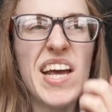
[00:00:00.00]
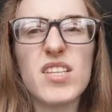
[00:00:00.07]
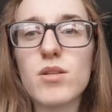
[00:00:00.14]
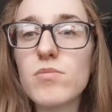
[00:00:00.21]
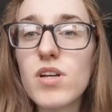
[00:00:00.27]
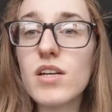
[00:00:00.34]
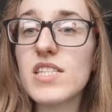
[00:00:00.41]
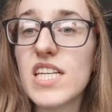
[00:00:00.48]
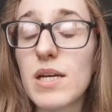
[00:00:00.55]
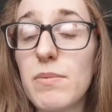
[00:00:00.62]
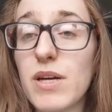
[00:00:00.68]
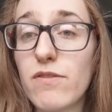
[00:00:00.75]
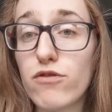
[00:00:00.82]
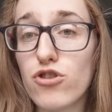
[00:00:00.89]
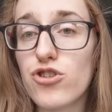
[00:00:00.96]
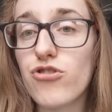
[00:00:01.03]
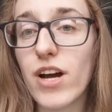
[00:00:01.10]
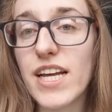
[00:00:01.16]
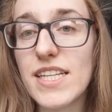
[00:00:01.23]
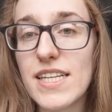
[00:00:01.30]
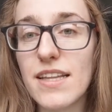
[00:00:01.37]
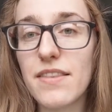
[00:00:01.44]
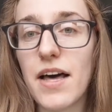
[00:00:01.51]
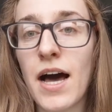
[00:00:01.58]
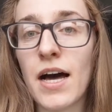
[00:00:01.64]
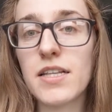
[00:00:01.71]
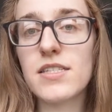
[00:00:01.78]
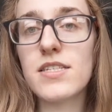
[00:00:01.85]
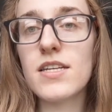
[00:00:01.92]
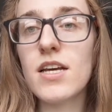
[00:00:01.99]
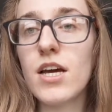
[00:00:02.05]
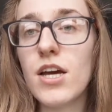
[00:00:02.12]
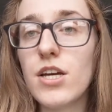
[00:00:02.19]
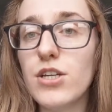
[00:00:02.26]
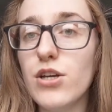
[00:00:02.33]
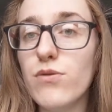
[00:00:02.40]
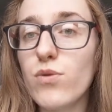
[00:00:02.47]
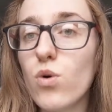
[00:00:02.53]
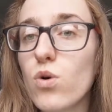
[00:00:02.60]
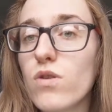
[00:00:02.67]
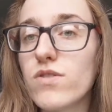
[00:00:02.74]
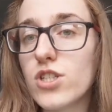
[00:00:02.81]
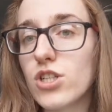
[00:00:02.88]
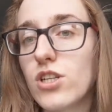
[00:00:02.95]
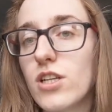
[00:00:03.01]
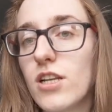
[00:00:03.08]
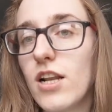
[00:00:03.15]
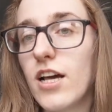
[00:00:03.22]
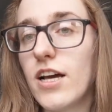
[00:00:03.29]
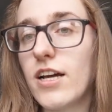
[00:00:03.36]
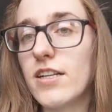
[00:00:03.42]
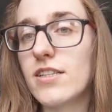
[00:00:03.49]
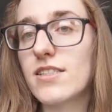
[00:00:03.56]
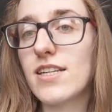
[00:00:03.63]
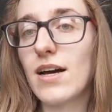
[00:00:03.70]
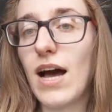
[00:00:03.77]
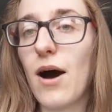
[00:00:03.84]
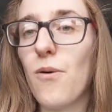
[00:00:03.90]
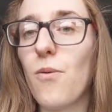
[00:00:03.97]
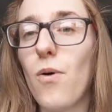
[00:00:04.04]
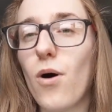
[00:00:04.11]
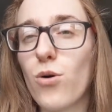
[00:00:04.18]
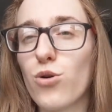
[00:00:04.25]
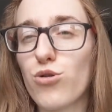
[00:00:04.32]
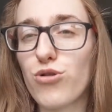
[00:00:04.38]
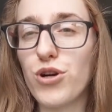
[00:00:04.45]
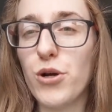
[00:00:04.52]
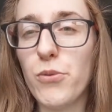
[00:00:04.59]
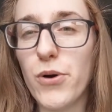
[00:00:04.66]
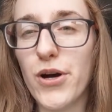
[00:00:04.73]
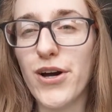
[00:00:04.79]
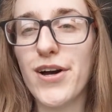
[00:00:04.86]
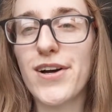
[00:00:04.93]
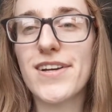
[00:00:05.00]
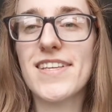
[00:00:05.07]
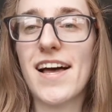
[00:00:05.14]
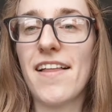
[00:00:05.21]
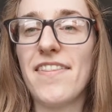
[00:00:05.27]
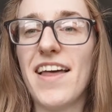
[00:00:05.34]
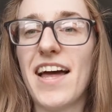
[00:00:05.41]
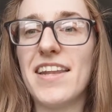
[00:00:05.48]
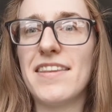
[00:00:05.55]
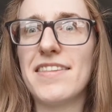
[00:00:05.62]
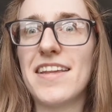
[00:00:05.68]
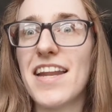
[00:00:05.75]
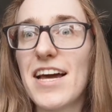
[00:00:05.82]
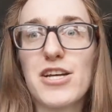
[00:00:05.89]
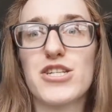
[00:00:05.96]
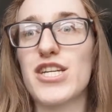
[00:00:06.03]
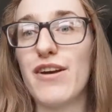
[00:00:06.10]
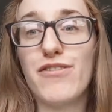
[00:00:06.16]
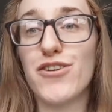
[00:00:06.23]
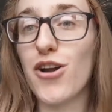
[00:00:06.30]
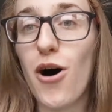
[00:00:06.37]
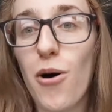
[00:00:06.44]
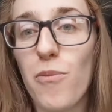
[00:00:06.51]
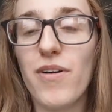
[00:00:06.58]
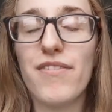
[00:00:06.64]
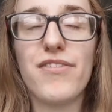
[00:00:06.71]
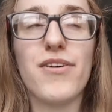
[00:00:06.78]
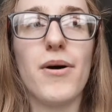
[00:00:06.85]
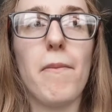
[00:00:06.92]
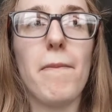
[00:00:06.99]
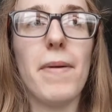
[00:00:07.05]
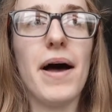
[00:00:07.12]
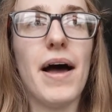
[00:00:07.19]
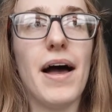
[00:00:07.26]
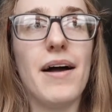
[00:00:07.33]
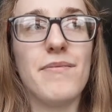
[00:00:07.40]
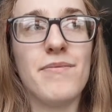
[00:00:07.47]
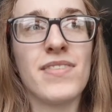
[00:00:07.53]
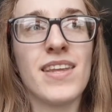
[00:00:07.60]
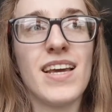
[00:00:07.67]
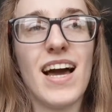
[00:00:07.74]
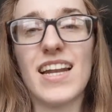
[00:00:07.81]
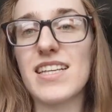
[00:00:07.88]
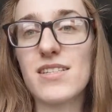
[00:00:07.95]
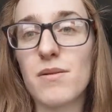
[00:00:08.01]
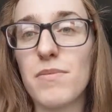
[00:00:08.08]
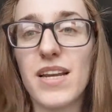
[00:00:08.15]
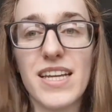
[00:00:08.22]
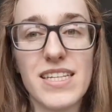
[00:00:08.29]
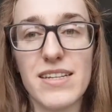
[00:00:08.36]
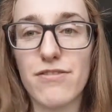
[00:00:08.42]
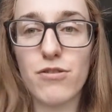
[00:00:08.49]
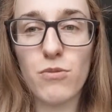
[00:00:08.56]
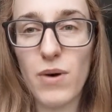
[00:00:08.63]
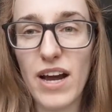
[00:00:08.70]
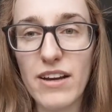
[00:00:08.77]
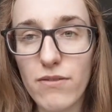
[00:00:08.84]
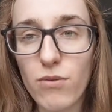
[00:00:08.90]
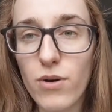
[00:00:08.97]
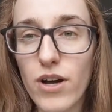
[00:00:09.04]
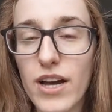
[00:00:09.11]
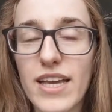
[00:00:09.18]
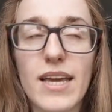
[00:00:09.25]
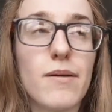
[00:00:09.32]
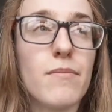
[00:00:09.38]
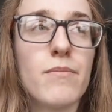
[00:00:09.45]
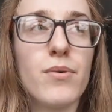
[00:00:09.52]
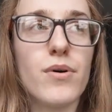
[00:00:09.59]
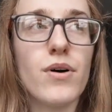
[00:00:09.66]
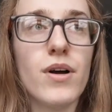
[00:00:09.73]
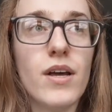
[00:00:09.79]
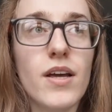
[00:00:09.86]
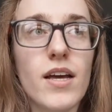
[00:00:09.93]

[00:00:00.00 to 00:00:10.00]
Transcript: Sometimes it can be frustrating that you've all of a sudden learnt how one crew works and then the next shift you're not on with them, and it's a completely different way of working, but